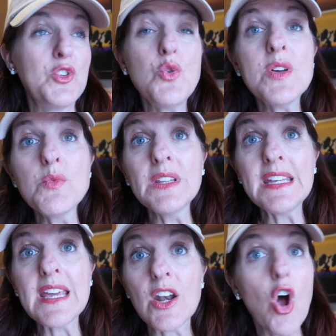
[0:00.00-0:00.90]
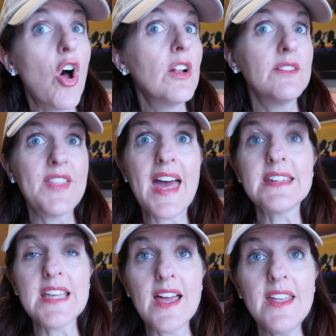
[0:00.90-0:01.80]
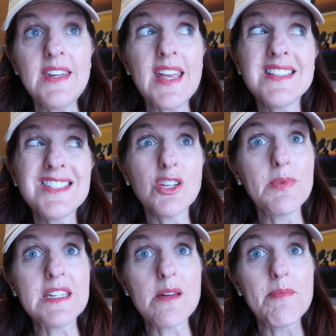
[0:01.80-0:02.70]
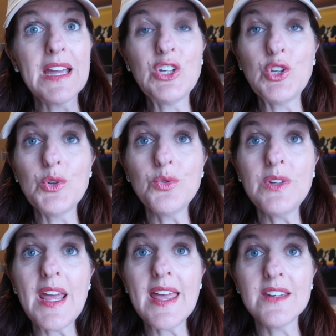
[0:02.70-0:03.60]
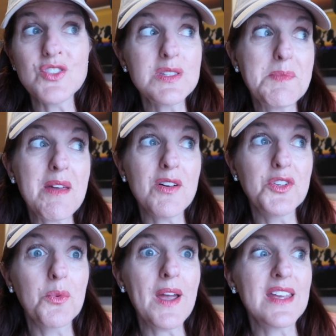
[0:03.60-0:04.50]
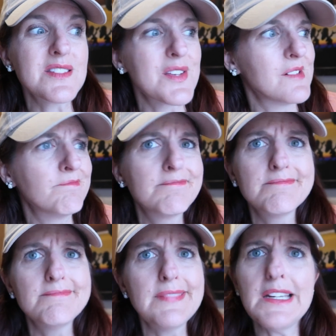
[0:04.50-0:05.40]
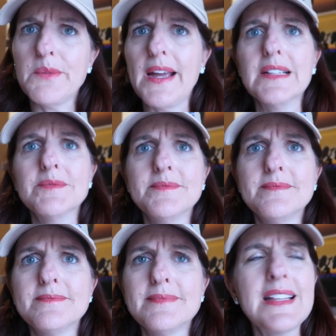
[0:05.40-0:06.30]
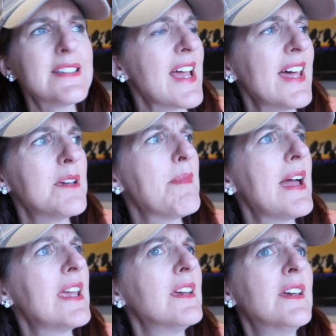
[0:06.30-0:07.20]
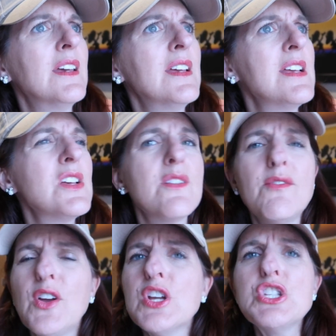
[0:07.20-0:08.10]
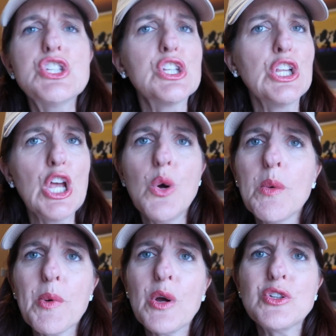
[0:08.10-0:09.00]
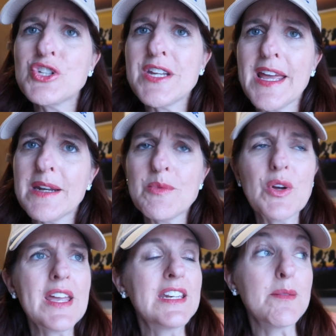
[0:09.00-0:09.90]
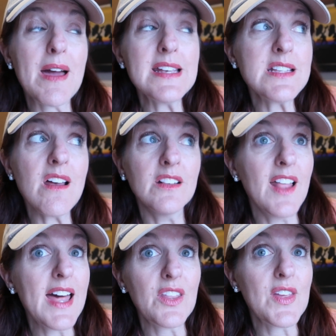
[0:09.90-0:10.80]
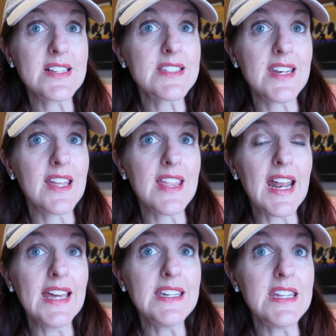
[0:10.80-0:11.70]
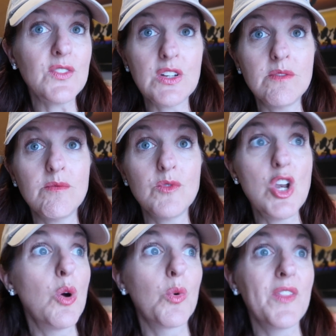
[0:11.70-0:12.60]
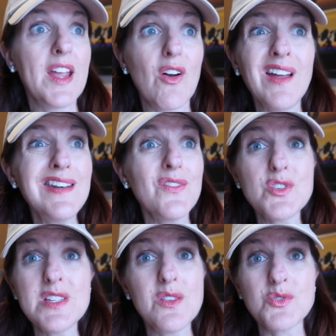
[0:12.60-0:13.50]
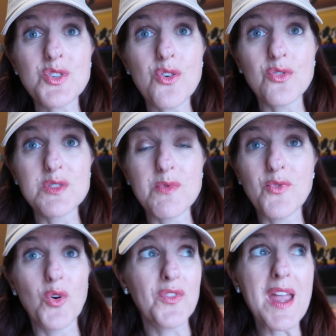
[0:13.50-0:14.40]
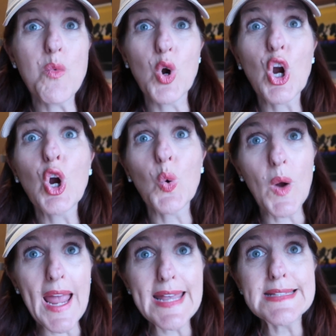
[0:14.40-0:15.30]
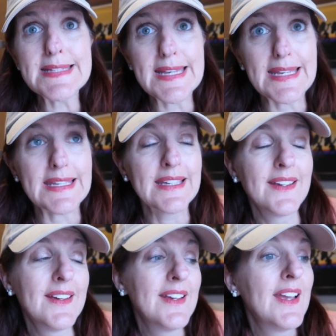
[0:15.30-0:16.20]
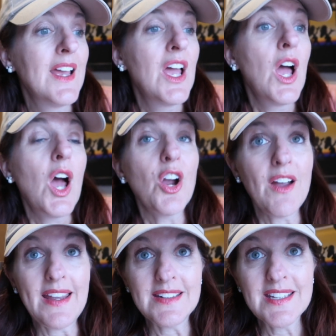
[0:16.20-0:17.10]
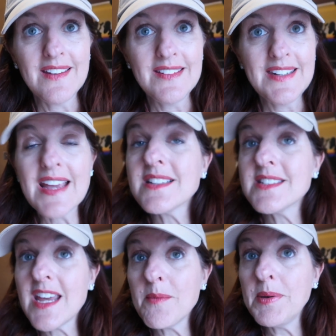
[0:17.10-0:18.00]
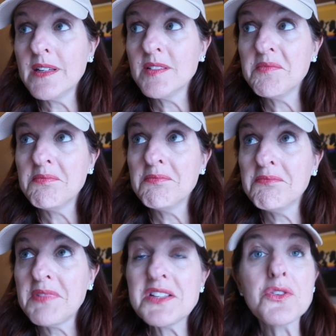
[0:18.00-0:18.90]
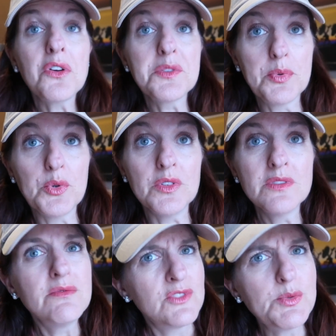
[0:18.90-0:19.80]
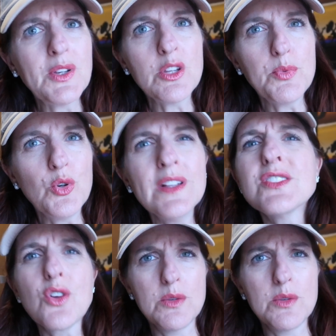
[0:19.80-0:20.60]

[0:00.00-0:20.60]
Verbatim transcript: you can really get all of that done and still be done by noon and just be on your way. So Anyway, that's kind of my very slow approach to Animal Kingdom. I saw a lot of things today that I didn't even know were there. I've never seen those turtles before. They were crazy. All right, next up, let's go to the pool. Should we go to the pool? Let's